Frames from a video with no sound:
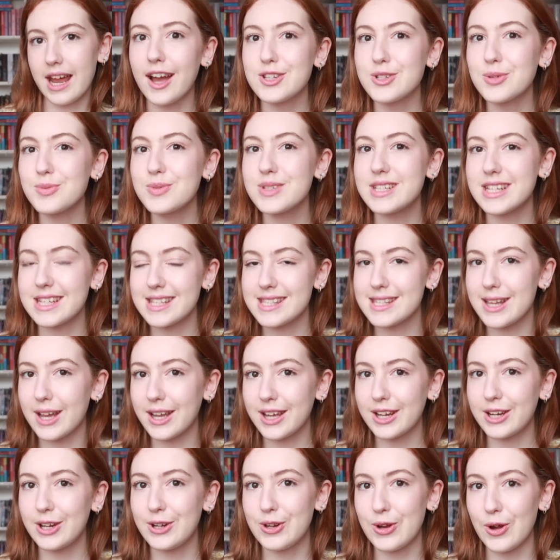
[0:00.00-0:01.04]
I don't dislike
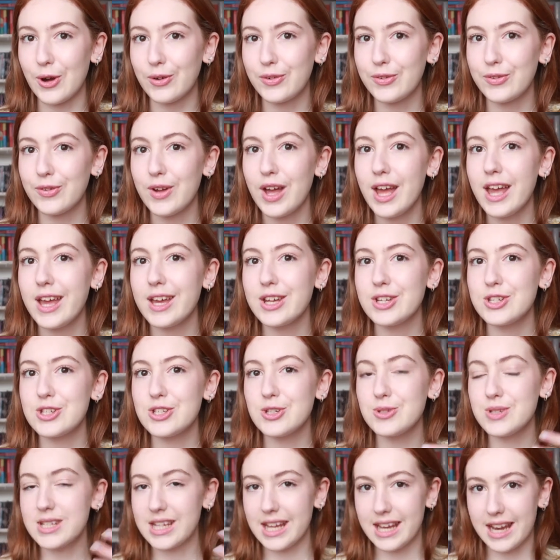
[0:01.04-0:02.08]
it enough
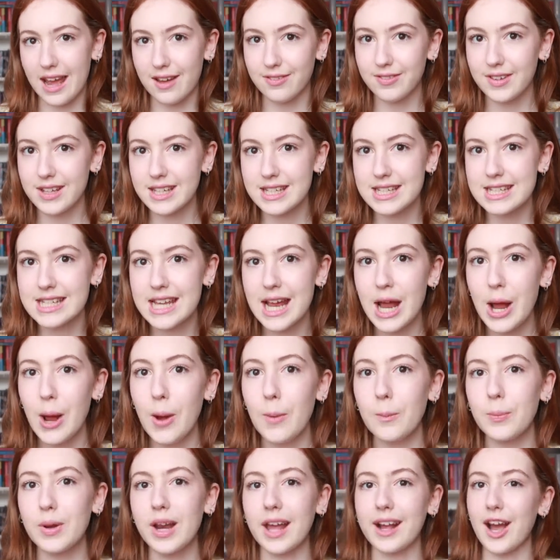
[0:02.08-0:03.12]
to DNF it,
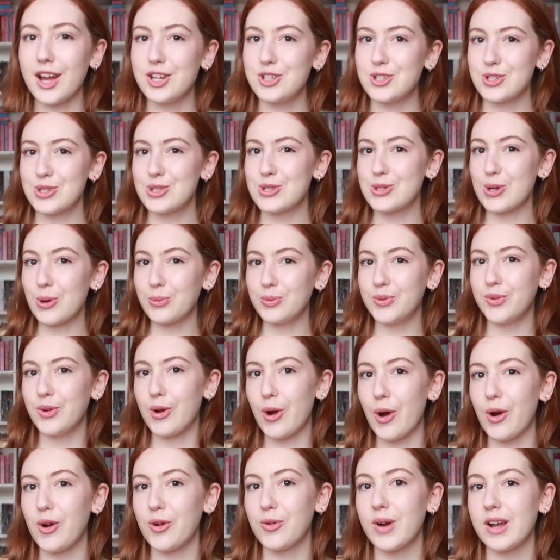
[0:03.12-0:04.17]
but like I just don't
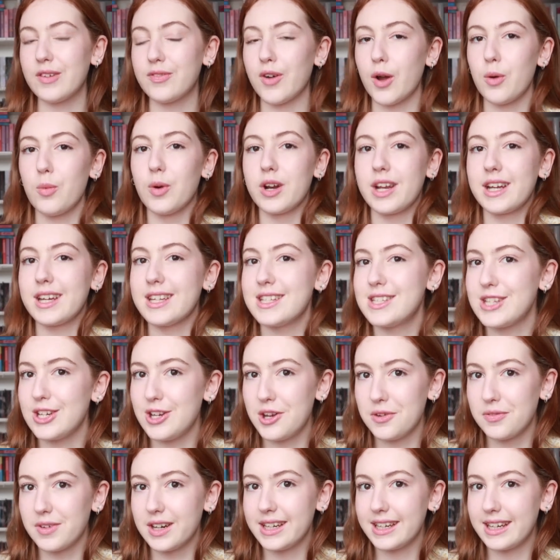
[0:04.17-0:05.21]
know if I want to
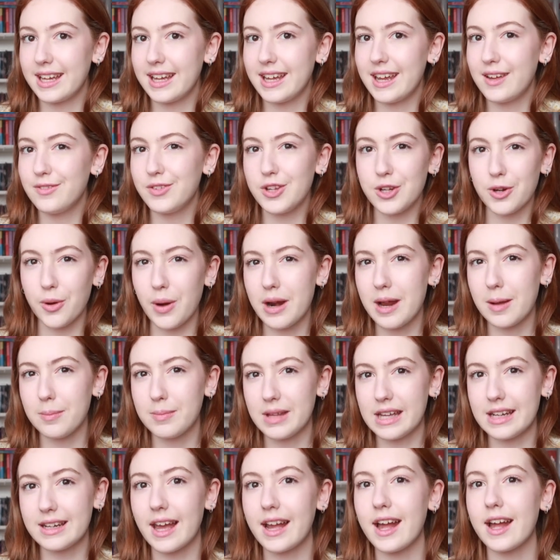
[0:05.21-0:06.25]
continue reading it, if you know what I
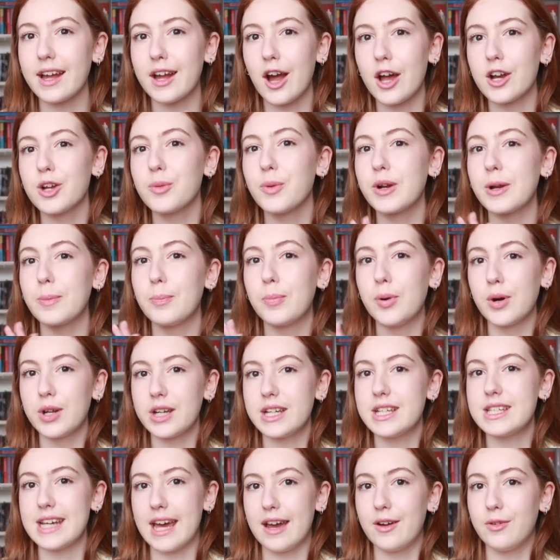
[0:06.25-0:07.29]
mean. Like I kind of want to put
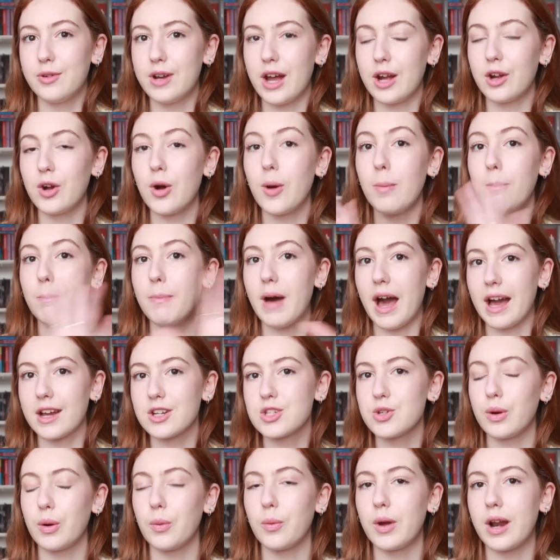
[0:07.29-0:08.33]
it down and come back
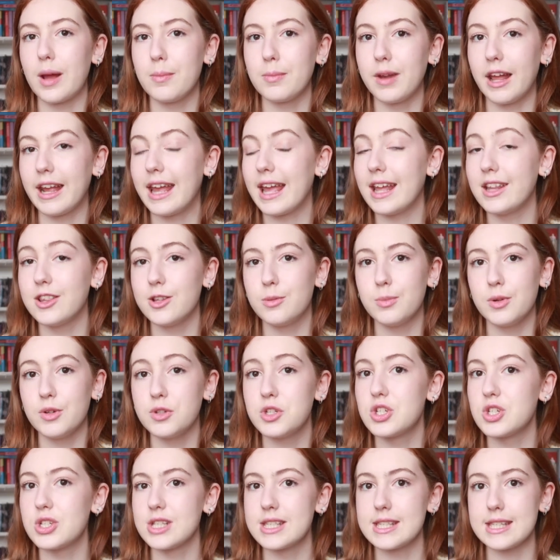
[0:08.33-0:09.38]
to it when I'm like in the mood
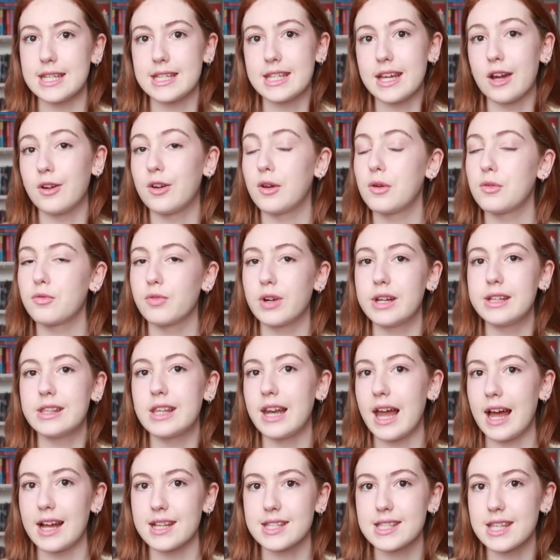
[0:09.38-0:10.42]
to just sit down and read the
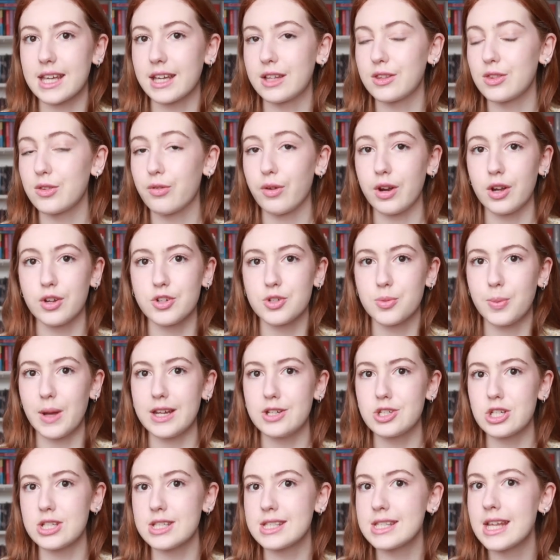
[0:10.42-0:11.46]
last like 300
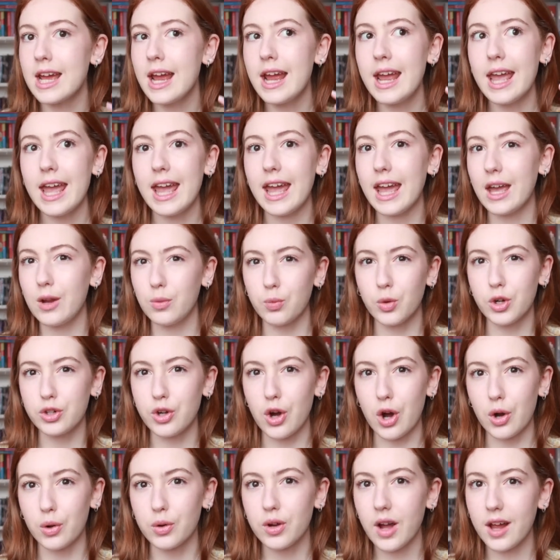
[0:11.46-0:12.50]
pages in one
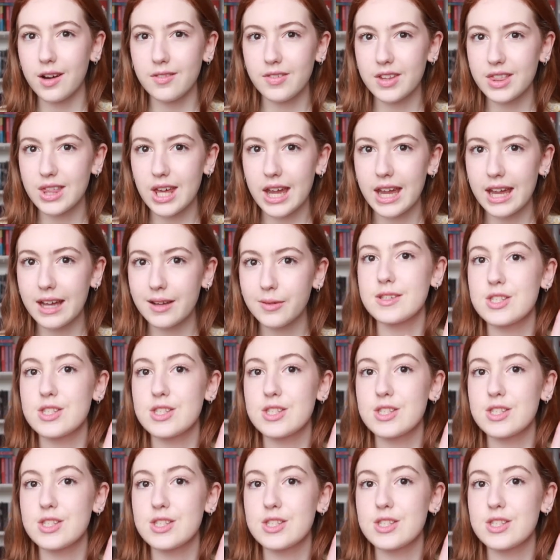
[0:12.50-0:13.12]
go kind of a thing.